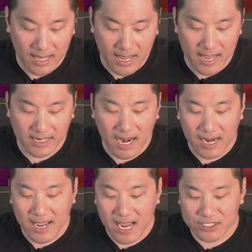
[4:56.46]
And
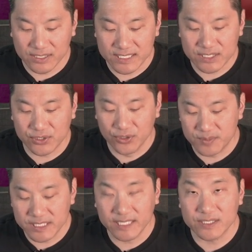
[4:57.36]
I actually scoop
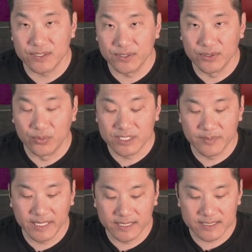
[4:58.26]
seat 2, which
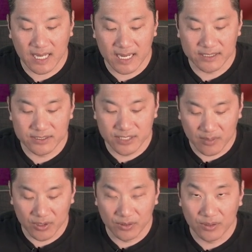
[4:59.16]
means I
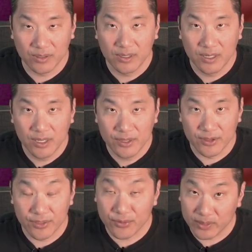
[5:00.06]
double
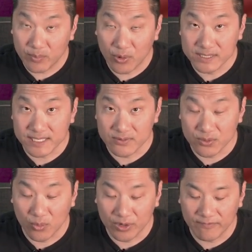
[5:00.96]
the 3 points that I was
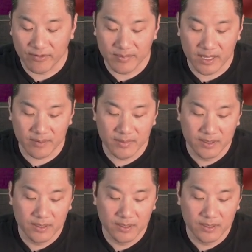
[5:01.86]
awarded from them.